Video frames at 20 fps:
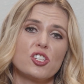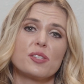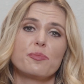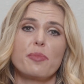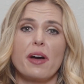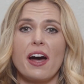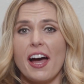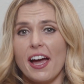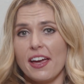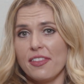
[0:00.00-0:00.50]
as
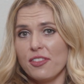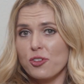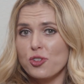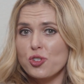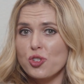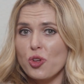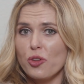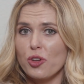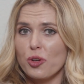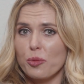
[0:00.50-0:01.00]
behind their
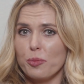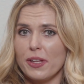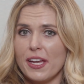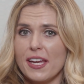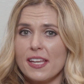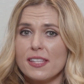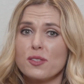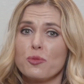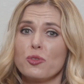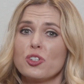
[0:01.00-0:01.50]
shoulder
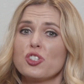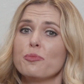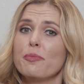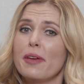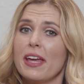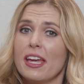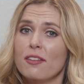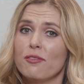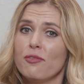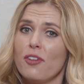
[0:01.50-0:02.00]
blades, which
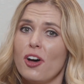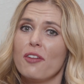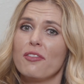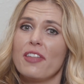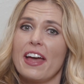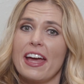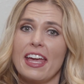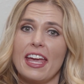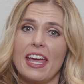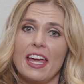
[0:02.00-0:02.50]
may involve
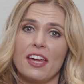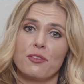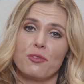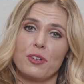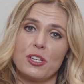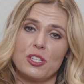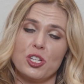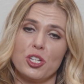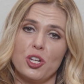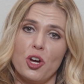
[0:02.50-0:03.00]
that hand
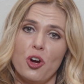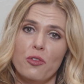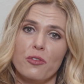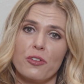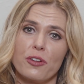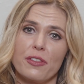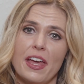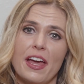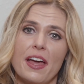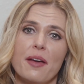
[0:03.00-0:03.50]
reaching
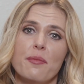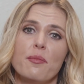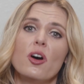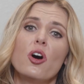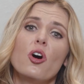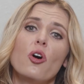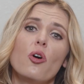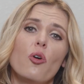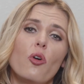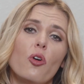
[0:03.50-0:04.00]
over them,
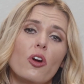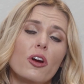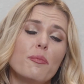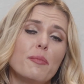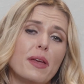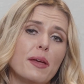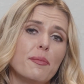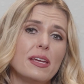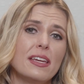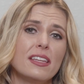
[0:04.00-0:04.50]
or it
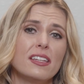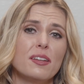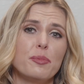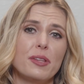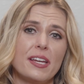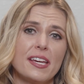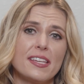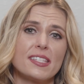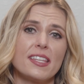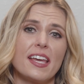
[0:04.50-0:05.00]
may be in a
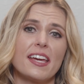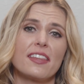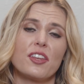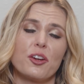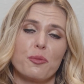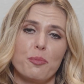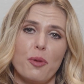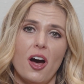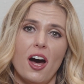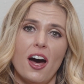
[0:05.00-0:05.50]
place like
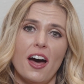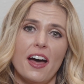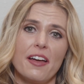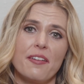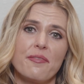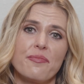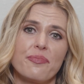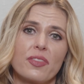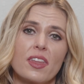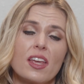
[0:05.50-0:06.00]
their paw.
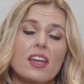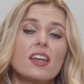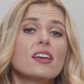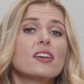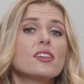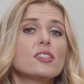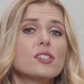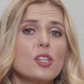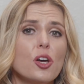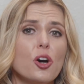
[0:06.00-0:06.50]

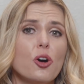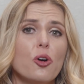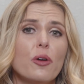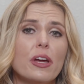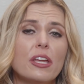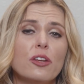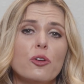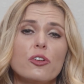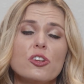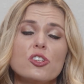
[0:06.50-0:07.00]
So
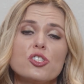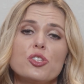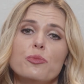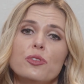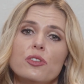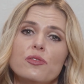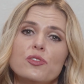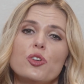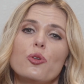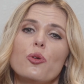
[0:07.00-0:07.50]
in order to
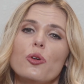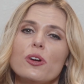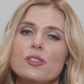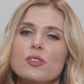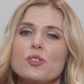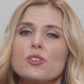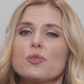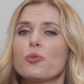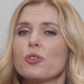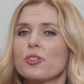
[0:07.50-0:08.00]
move towards
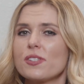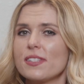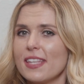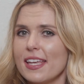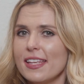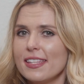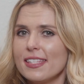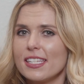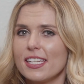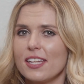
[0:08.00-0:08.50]
those more
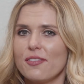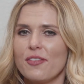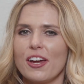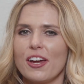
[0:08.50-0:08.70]
sensitive